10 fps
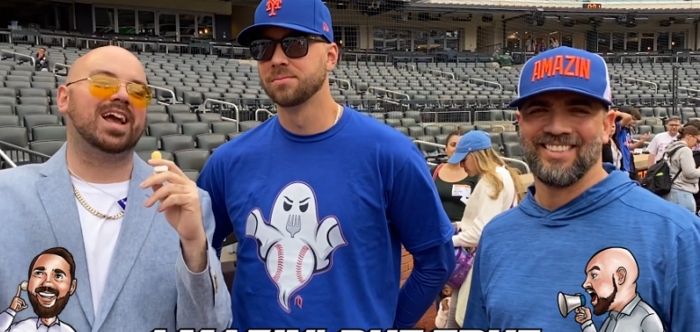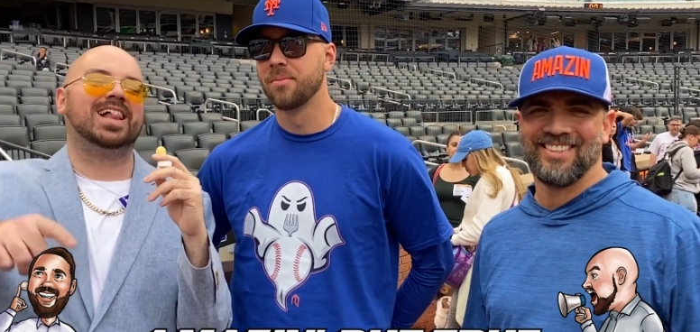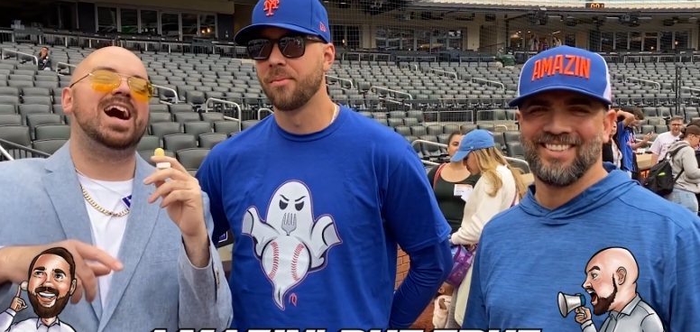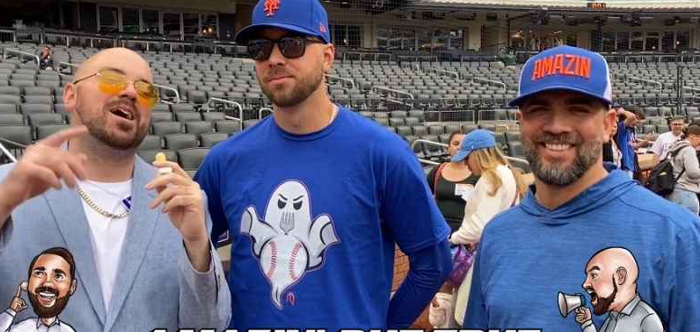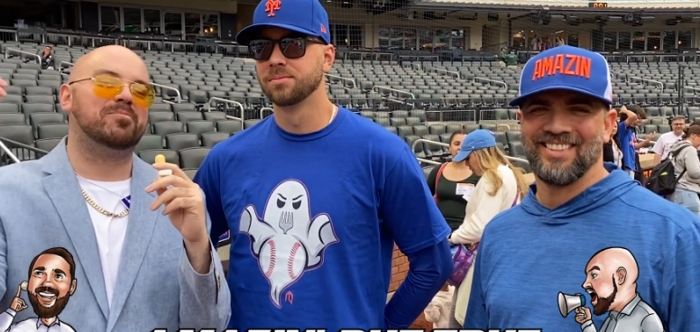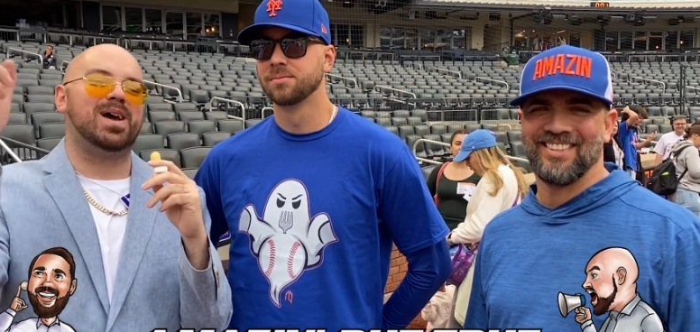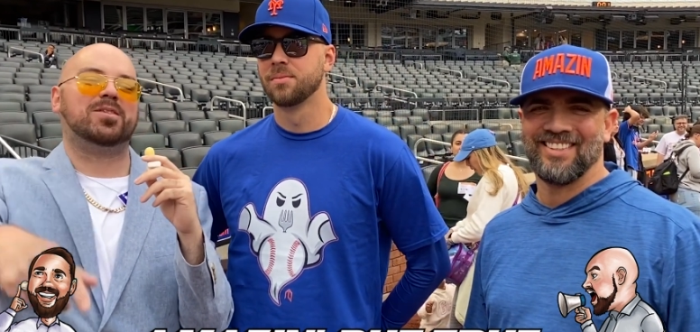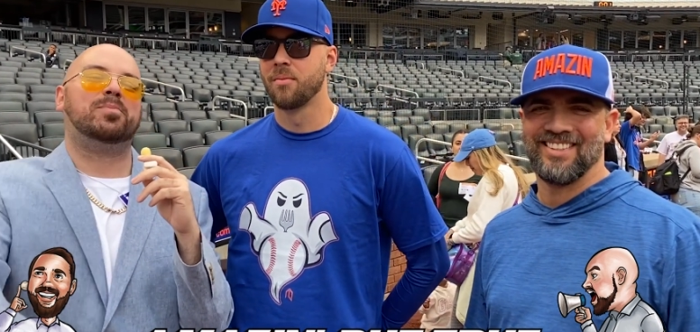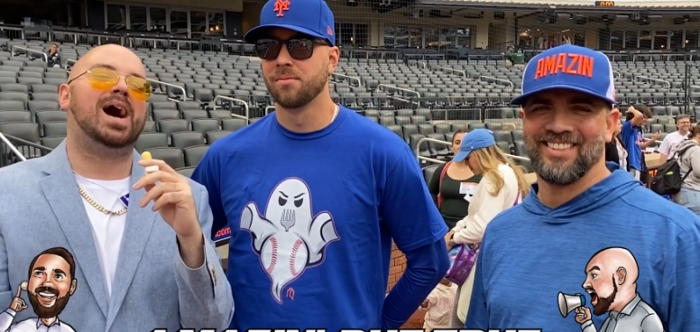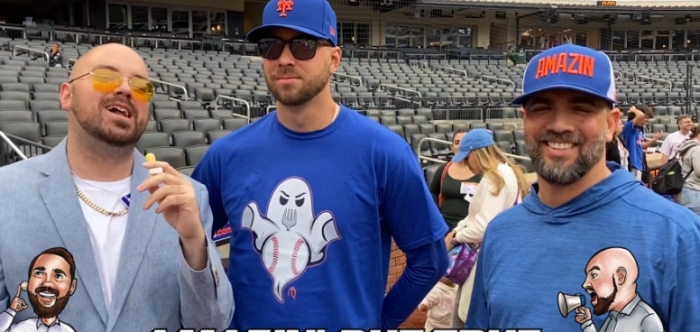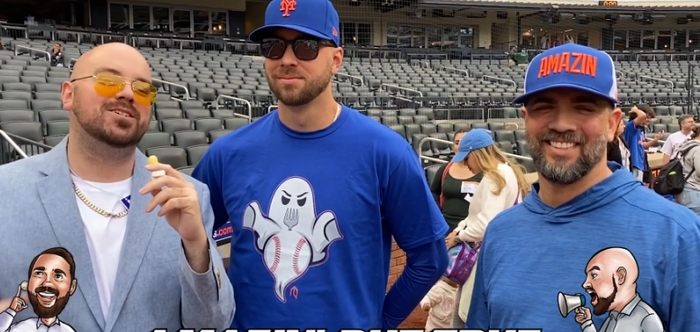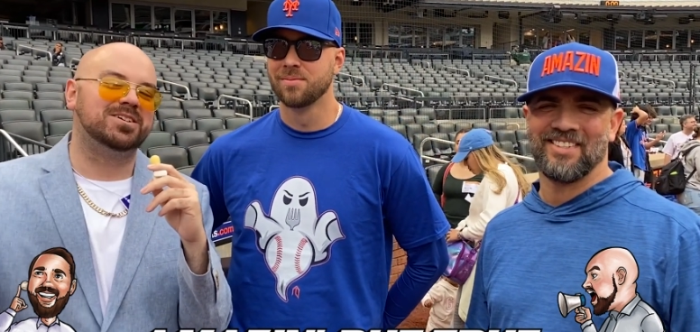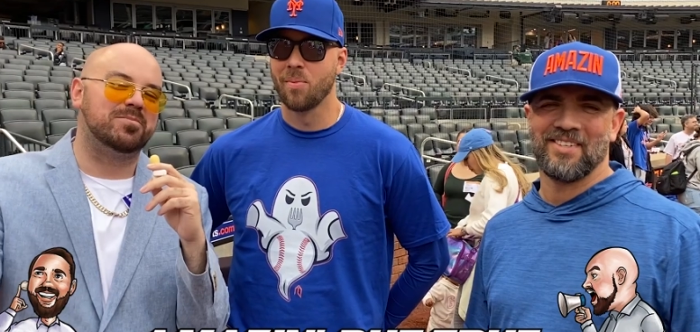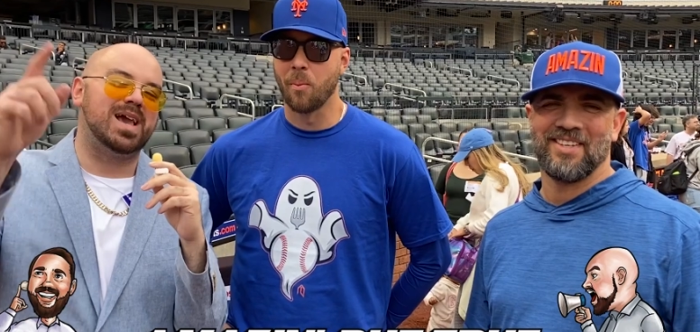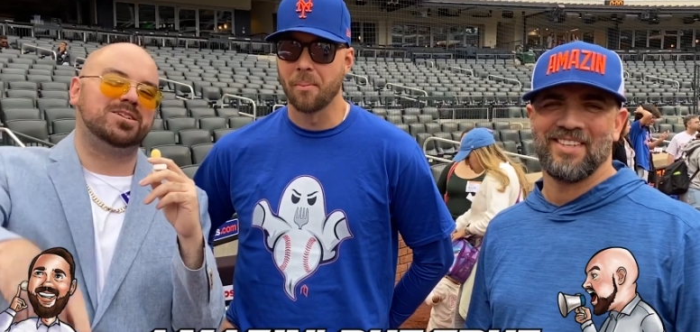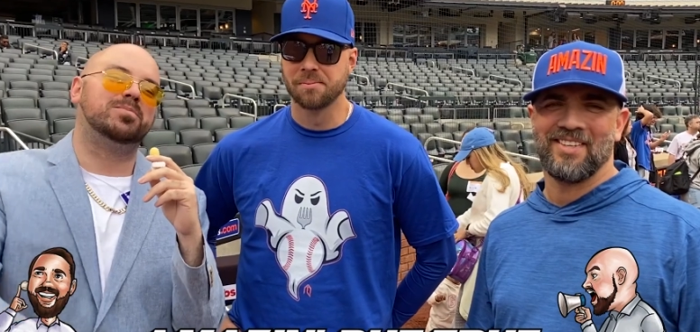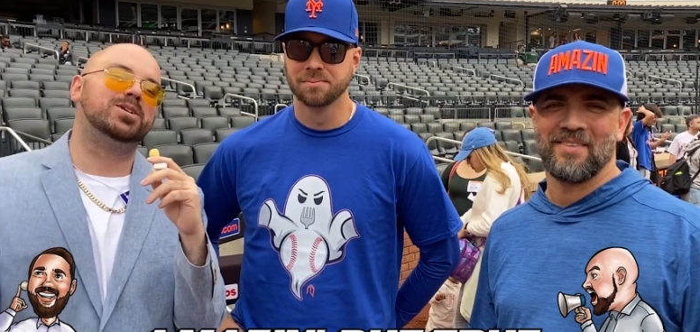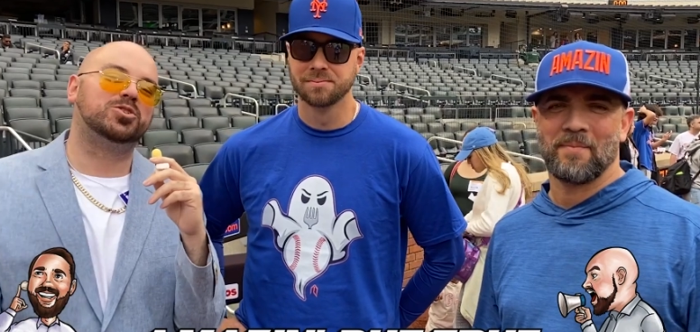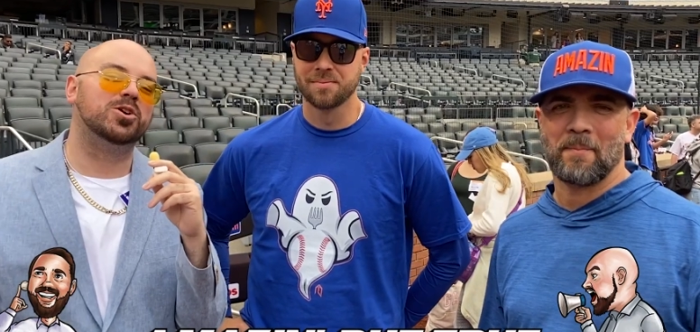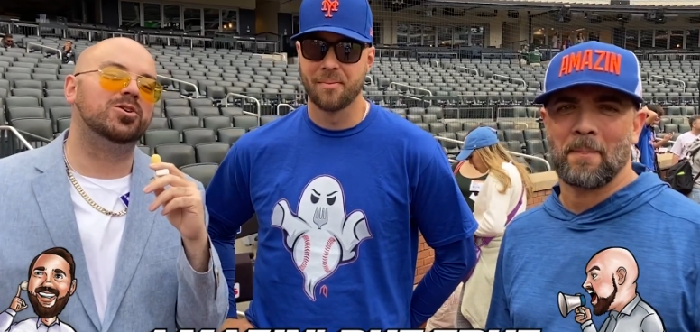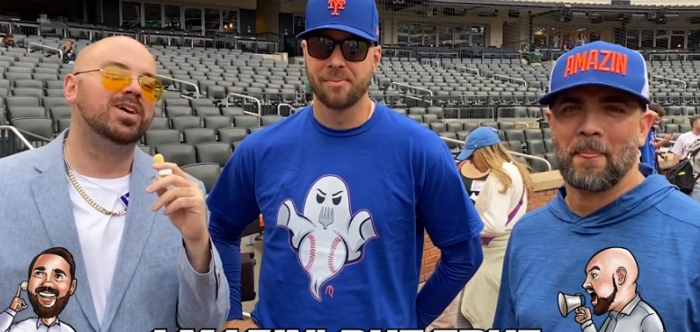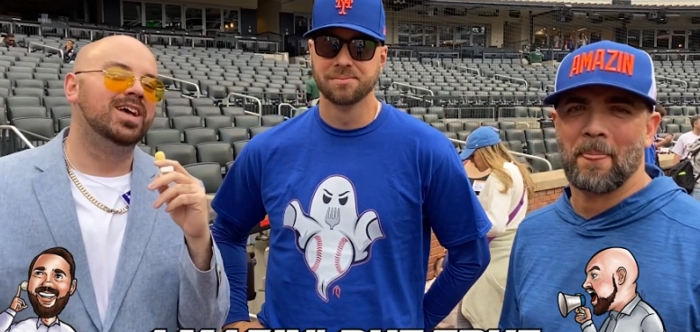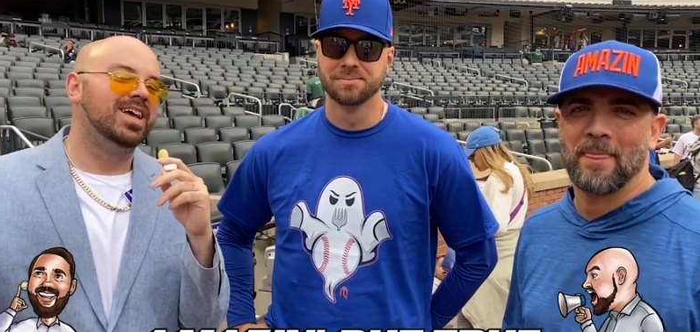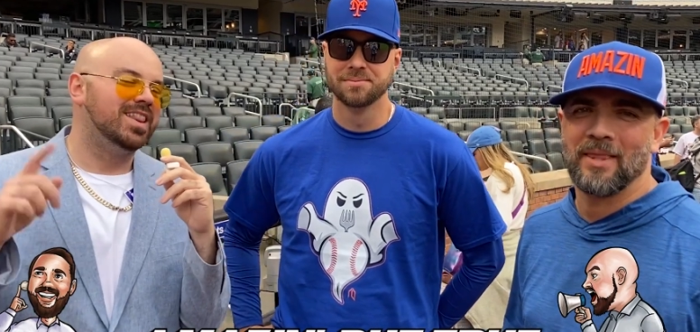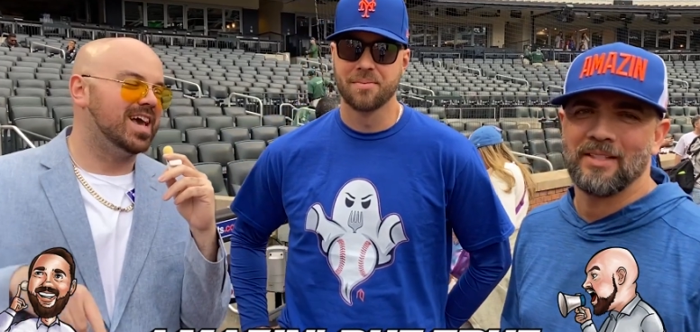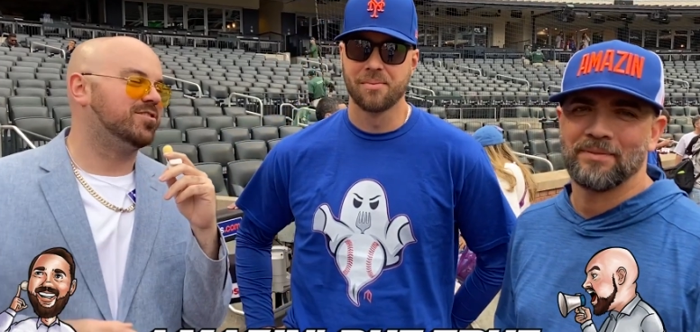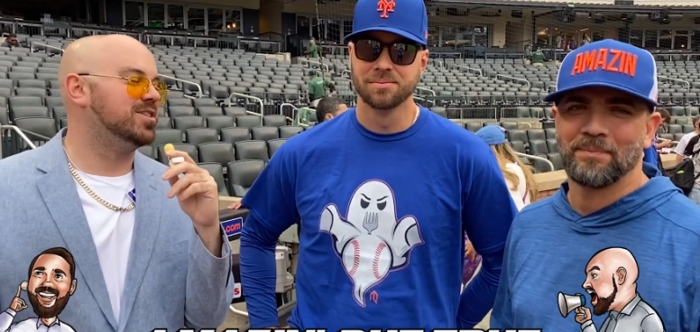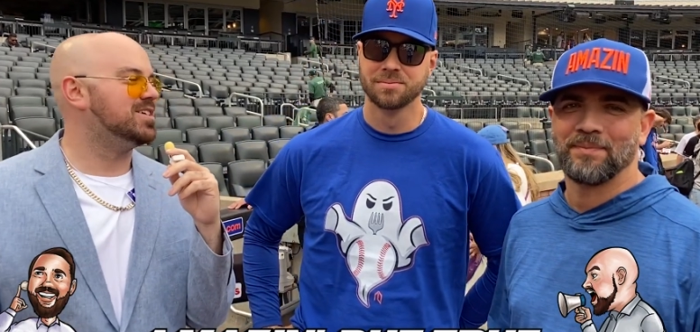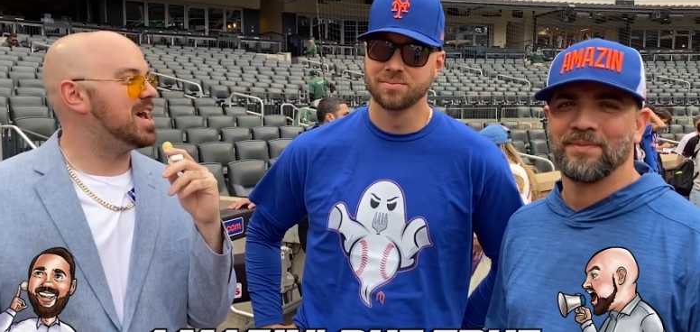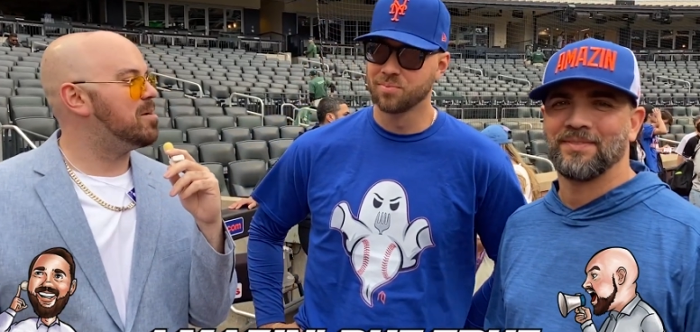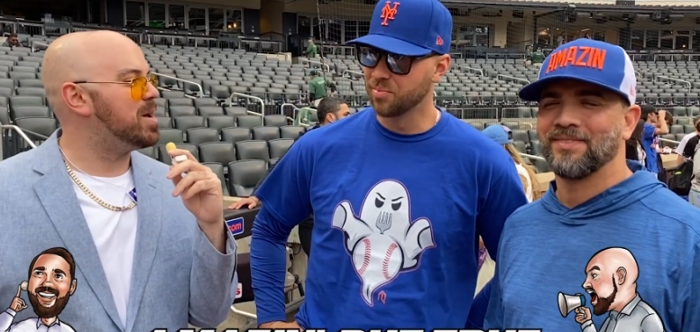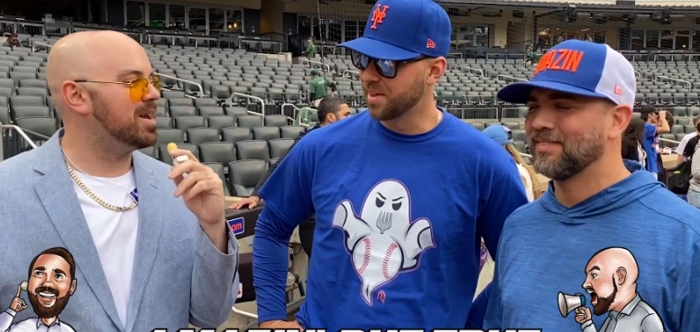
Speaker 1: o'clock. Mets, Padres, Amazing But True. Thanks for the time,